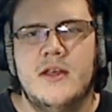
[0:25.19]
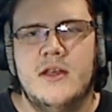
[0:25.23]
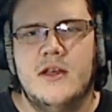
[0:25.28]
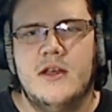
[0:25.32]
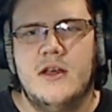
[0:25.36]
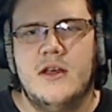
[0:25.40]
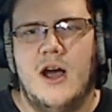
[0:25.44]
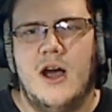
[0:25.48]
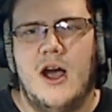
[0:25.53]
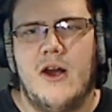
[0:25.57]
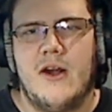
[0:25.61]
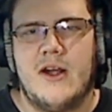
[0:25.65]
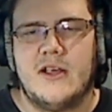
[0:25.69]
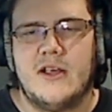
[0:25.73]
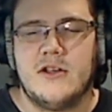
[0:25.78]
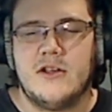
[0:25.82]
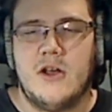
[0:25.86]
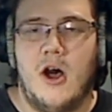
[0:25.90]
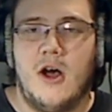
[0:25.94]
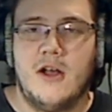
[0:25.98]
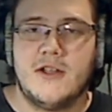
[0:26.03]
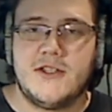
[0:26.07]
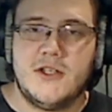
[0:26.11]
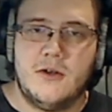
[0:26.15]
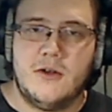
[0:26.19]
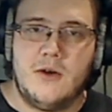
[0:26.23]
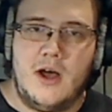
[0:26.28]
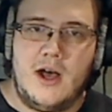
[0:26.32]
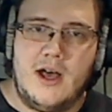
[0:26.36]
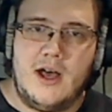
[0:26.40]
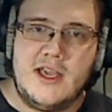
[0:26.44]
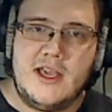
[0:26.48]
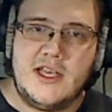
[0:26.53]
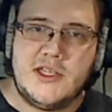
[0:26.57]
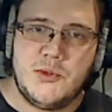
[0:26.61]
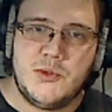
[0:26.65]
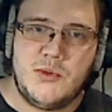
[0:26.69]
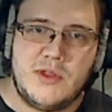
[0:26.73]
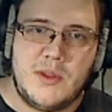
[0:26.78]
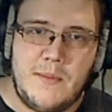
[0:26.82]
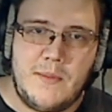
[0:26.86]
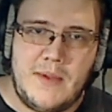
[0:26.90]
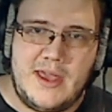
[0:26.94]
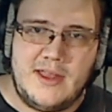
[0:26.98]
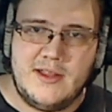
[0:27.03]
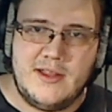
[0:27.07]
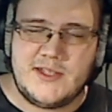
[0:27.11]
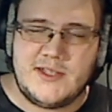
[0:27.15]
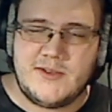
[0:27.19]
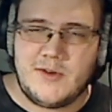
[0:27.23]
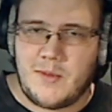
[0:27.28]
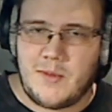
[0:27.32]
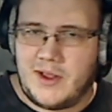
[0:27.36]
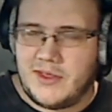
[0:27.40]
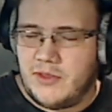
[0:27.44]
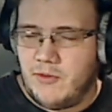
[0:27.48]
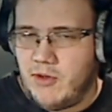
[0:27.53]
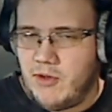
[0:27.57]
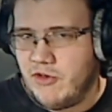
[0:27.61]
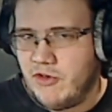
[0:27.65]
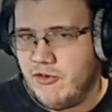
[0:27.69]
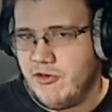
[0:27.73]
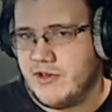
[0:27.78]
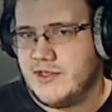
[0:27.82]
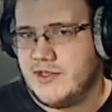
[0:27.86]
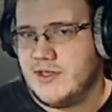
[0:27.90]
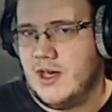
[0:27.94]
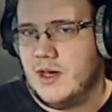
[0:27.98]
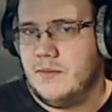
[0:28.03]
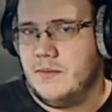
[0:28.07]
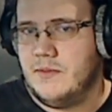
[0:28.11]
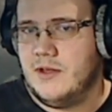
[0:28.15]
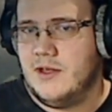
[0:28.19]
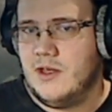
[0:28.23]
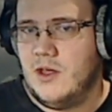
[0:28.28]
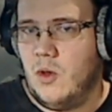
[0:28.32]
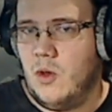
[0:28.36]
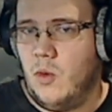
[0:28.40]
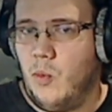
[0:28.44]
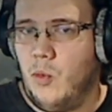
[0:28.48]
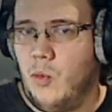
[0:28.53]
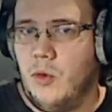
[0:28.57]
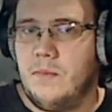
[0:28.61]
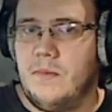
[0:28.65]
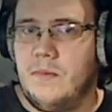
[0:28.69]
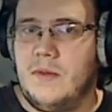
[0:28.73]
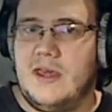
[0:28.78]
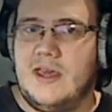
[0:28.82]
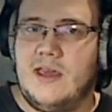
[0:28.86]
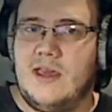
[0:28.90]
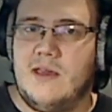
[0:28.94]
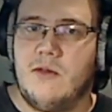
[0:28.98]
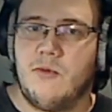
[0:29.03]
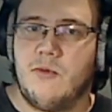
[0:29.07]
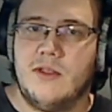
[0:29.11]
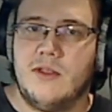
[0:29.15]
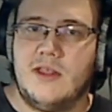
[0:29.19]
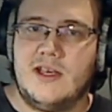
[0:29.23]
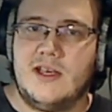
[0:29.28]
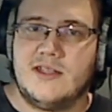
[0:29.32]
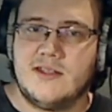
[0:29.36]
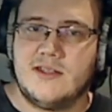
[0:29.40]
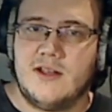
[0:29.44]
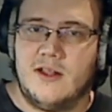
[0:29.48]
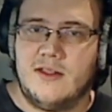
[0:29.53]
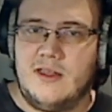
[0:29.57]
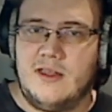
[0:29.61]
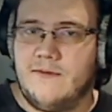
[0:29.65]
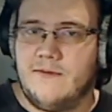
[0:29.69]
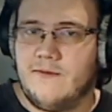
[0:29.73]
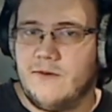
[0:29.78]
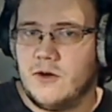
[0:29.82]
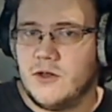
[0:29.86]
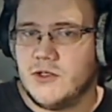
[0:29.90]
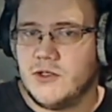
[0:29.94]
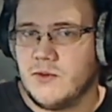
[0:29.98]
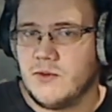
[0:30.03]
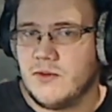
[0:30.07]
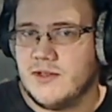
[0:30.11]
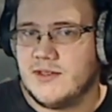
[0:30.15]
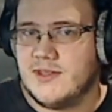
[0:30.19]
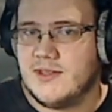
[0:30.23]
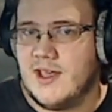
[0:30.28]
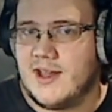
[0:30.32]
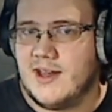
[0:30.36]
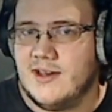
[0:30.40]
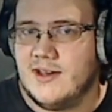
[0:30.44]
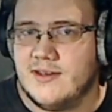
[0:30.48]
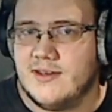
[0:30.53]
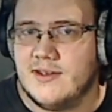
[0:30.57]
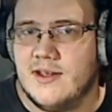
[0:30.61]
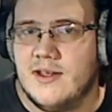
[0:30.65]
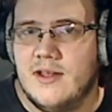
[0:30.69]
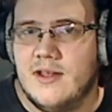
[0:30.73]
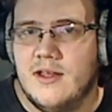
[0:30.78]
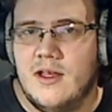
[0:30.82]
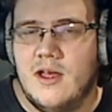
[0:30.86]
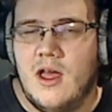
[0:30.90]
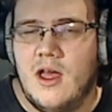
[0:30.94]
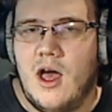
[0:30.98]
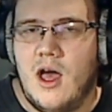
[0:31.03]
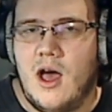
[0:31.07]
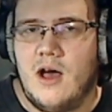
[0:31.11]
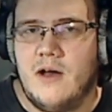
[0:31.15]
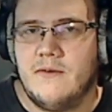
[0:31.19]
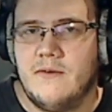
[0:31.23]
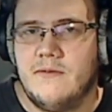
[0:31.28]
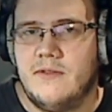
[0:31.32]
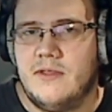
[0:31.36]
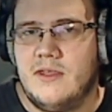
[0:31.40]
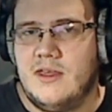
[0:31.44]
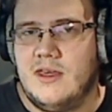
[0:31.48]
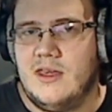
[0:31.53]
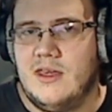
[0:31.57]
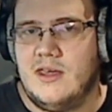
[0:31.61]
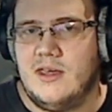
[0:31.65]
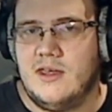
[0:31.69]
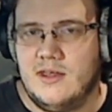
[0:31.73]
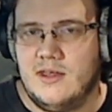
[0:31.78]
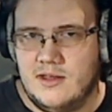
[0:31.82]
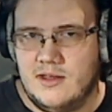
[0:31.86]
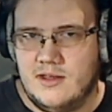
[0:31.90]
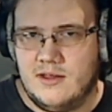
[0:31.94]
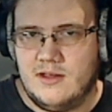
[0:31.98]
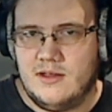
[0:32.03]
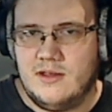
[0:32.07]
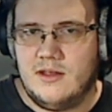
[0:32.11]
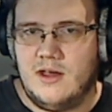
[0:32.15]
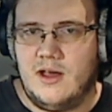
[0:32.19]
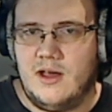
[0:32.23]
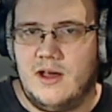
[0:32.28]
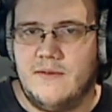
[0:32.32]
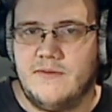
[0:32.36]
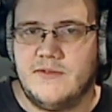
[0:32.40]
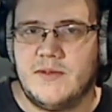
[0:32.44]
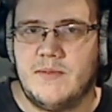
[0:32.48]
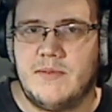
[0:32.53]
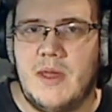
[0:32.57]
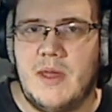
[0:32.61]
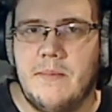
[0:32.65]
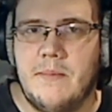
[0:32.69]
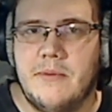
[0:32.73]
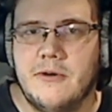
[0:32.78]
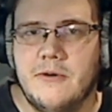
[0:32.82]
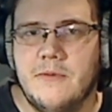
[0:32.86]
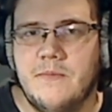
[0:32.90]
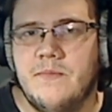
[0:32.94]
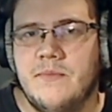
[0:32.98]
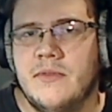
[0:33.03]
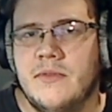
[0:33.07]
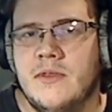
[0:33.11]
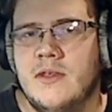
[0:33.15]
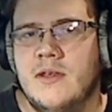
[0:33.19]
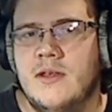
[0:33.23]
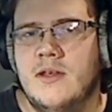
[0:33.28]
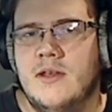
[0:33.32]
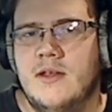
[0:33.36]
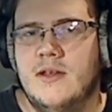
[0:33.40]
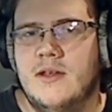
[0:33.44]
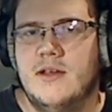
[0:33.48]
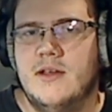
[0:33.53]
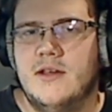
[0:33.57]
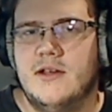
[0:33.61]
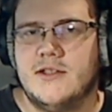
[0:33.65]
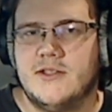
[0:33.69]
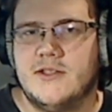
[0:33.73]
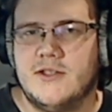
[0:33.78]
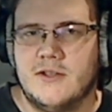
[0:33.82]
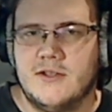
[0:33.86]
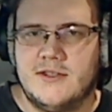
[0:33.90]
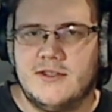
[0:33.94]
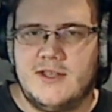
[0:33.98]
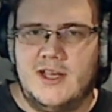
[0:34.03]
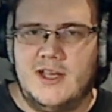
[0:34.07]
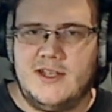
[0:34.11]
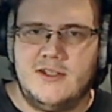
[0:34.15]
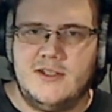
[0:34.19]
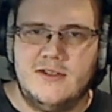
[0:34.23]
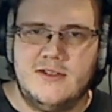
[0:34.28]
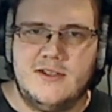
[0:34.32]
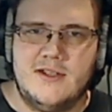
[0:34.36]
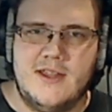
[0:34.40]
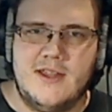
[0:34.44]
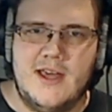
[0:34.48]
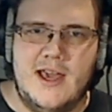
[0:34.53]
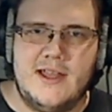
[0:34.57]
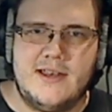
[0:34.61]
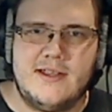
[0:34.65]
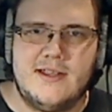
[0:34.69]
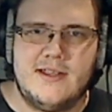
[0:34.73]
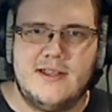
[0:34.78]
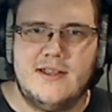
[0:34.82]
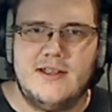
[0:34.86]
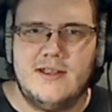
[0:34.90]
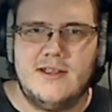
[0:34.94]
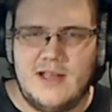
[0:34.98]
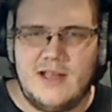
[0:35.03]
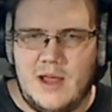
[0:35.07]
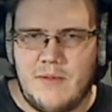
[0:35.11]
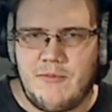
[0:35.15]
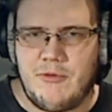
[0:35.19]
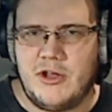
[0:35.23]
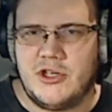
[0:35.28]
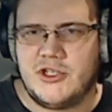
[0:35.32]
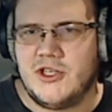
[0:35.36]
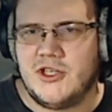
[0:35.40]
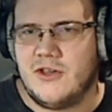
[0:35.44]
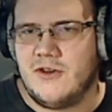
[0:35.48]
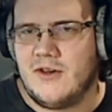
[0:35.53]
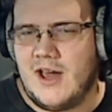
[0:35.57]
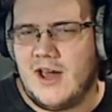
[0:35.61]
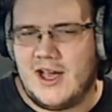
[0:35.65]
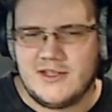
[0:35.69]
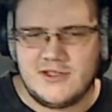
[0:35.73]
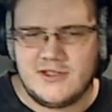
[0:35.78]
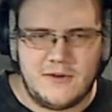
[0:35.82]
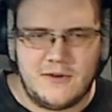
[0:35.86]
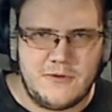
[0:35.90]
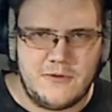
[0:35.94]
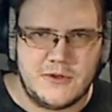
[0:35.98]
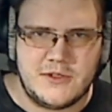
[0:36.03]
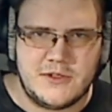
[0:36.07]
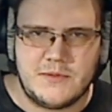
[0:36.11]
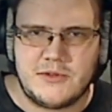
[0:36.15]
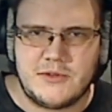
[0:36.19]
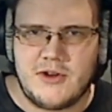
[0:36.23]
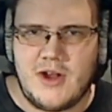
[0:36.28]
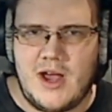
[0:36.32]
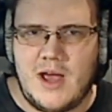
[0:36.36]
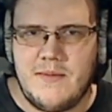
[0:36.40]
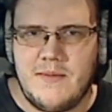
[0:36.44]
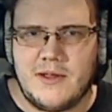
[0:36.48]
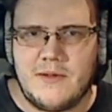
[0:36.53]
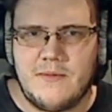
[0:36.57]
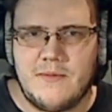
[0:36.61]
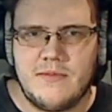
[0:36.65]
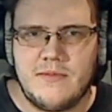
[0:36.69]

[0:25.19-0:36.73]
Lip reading: Alrighty. Also, History of the Banlist for my 300 sub will be released on the 1st or the 2nd of September. So stay tuned to that. I appreciate you guys all for subscribing.